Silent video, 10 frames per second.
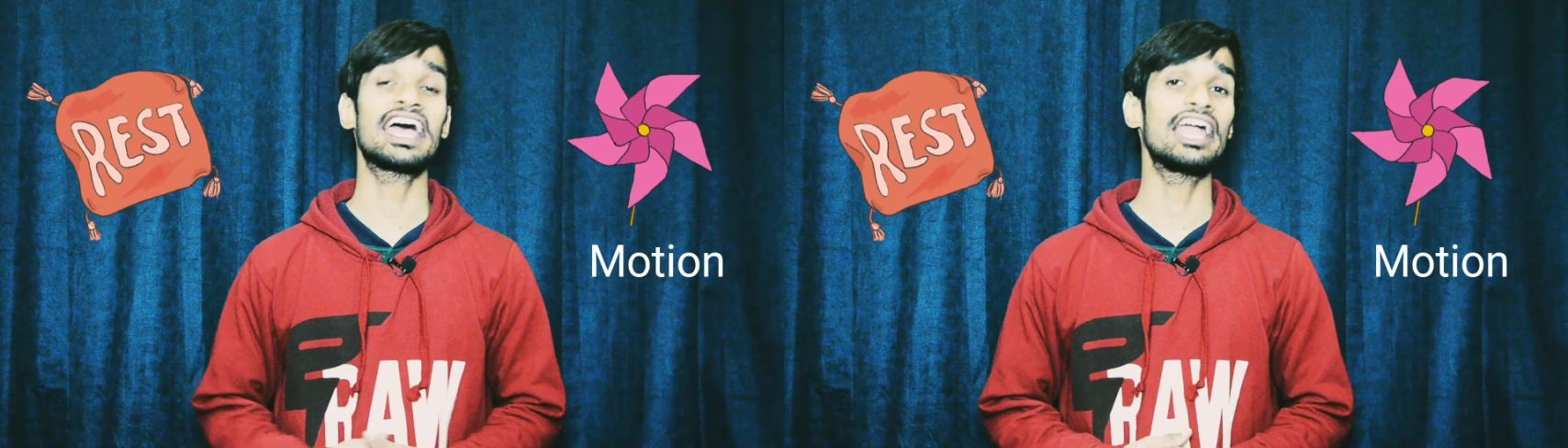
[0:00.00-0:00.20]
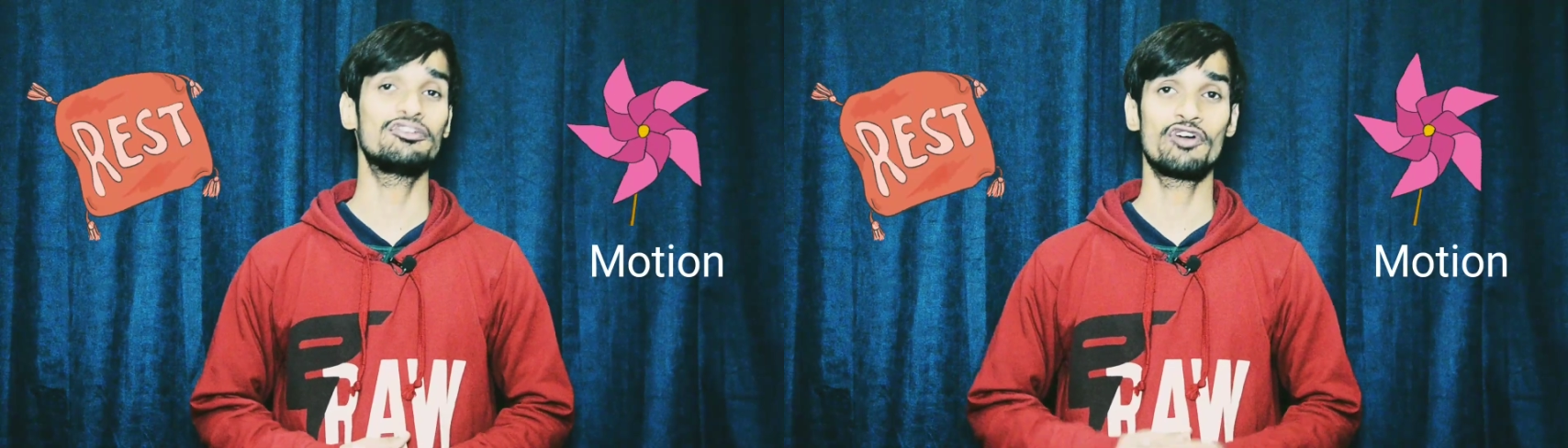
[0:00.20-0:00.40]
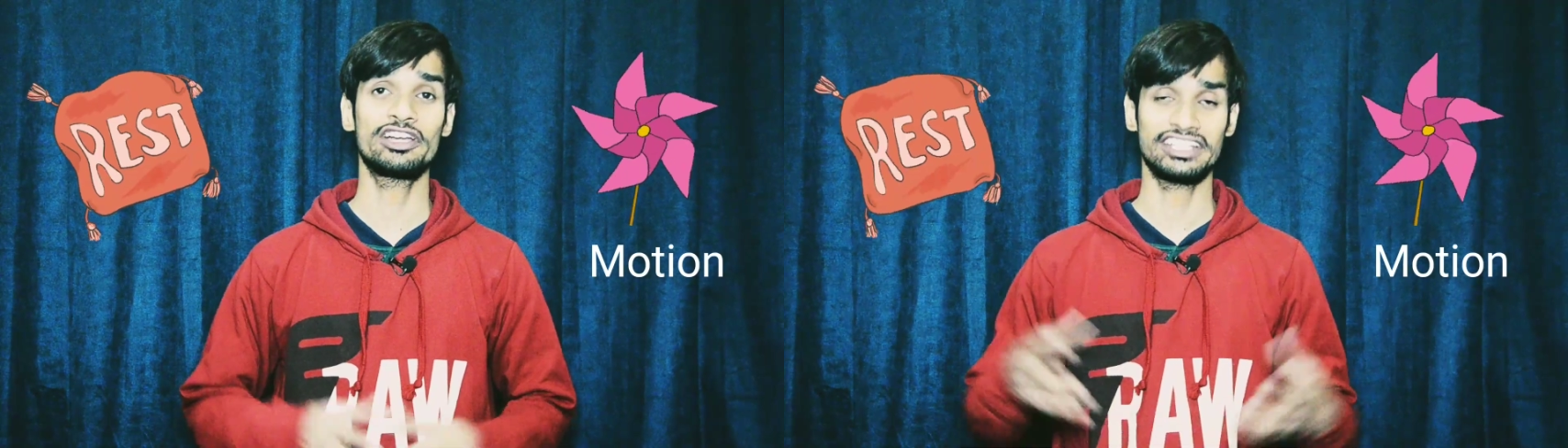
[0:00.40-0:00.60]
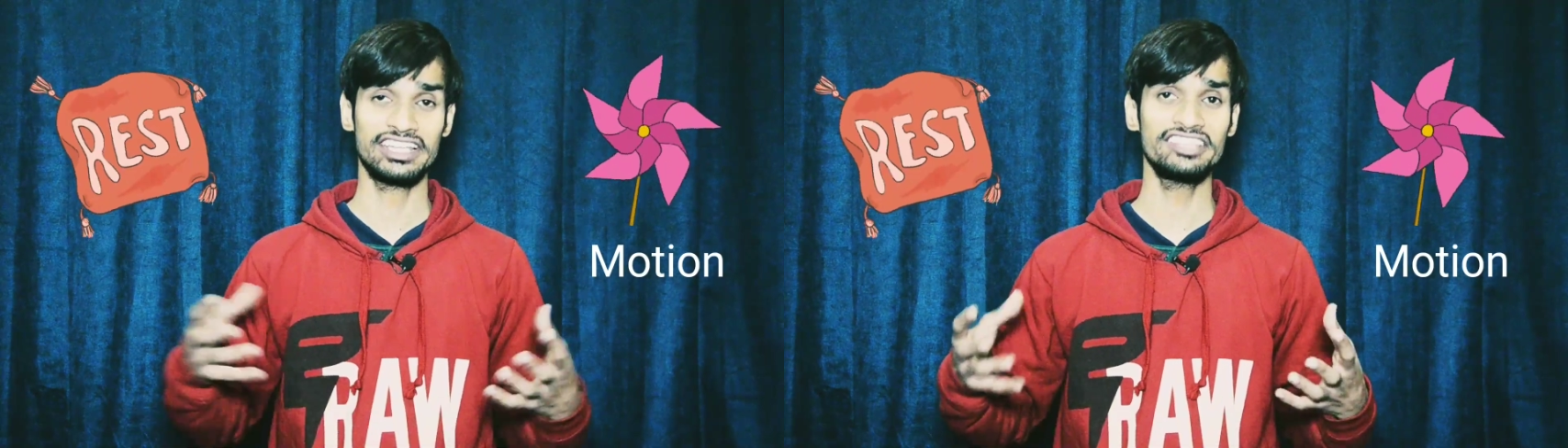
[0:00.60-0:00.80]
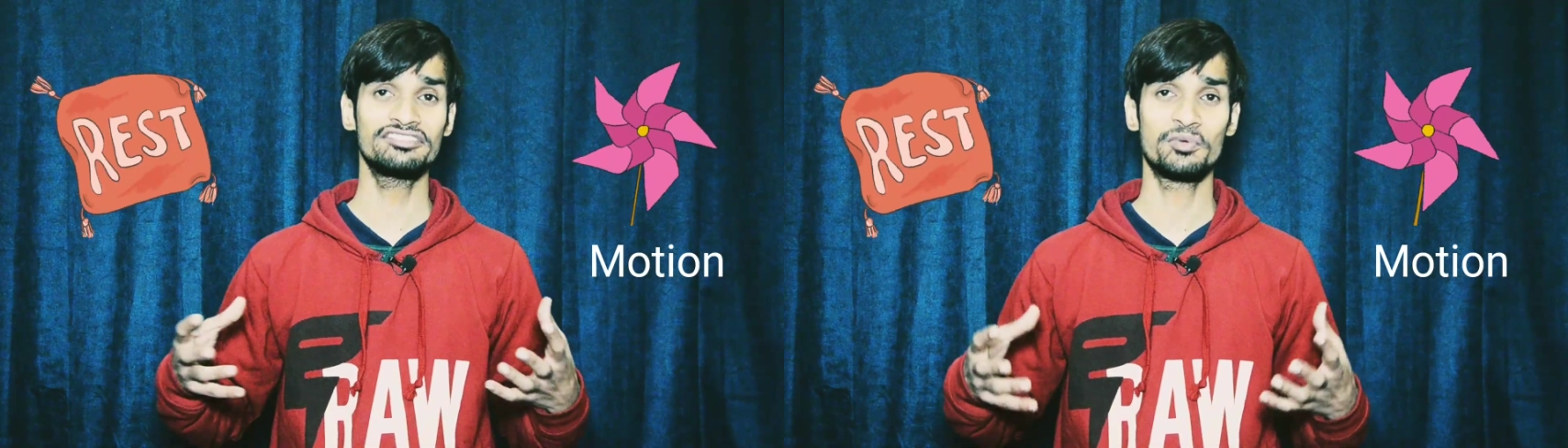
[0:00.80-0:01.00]
and what
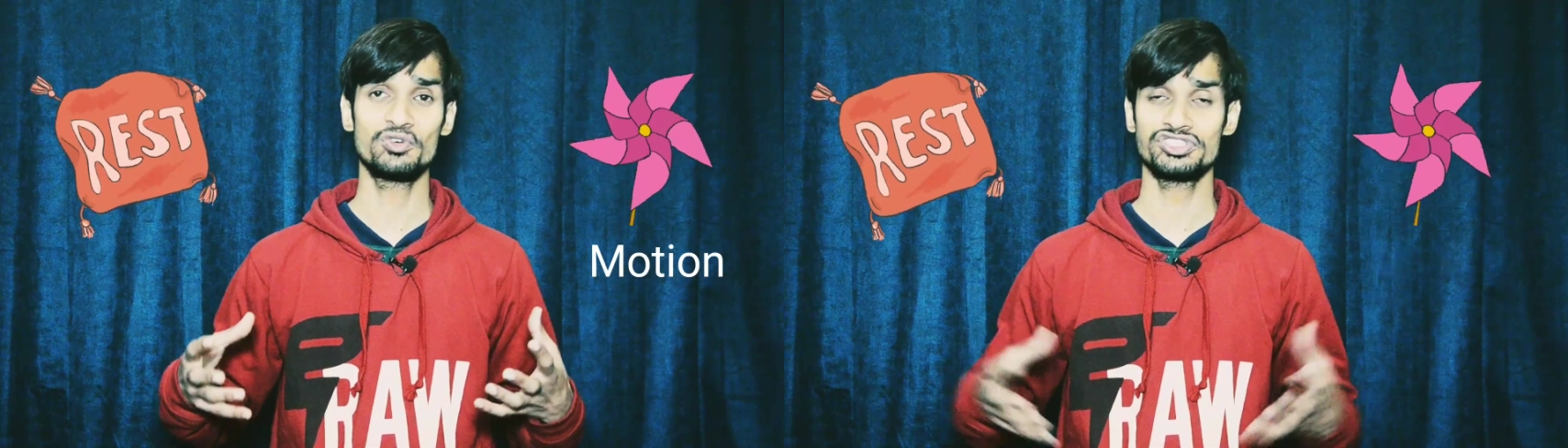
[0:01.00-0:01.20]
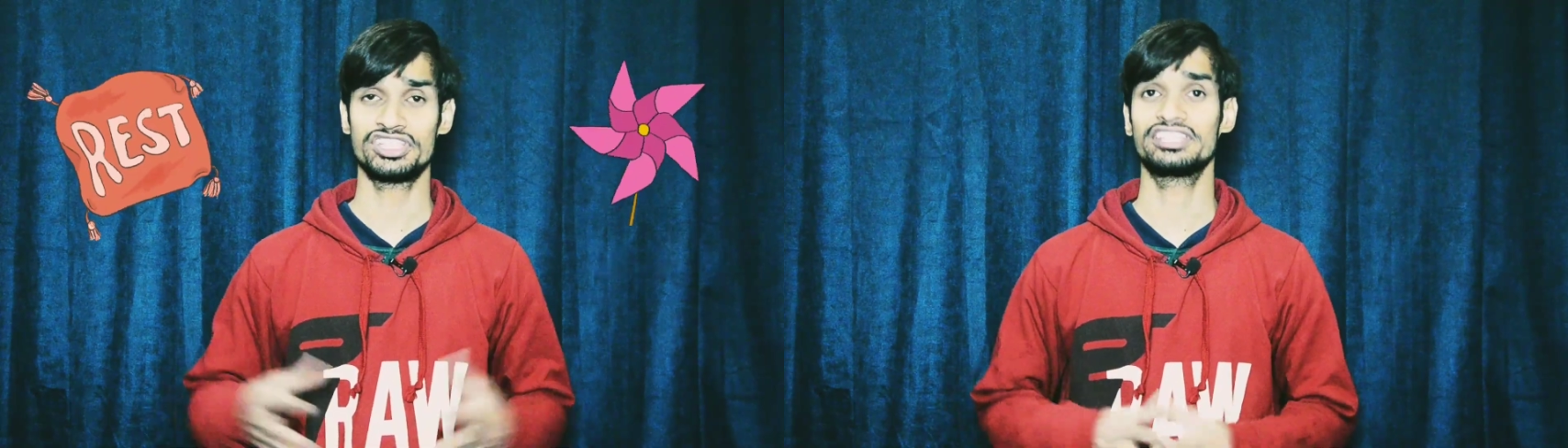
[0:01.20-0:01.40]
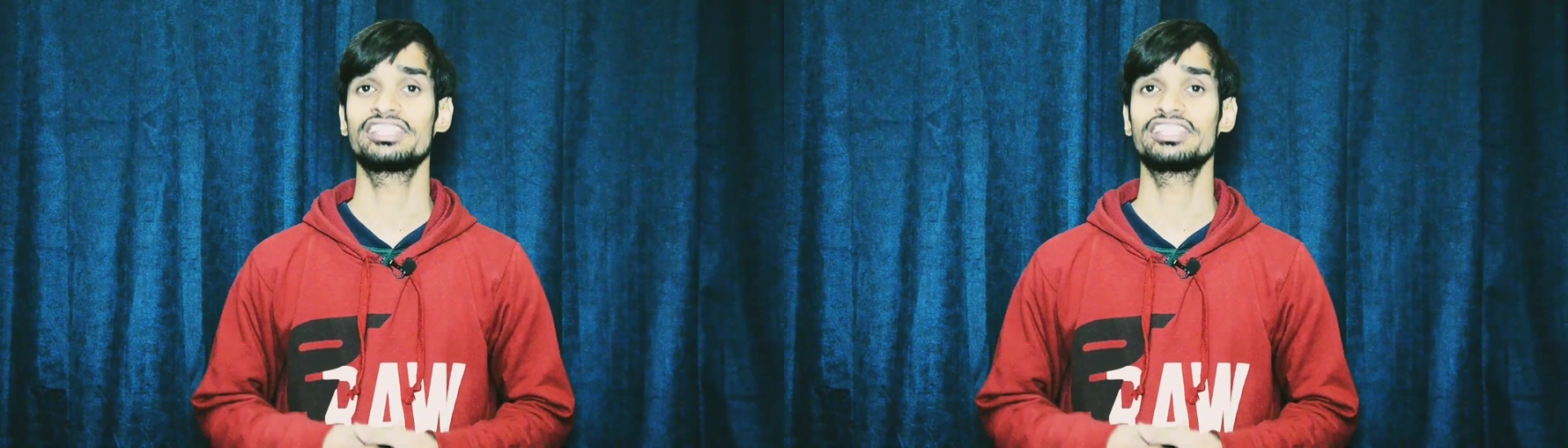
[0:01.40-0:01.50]
is motion?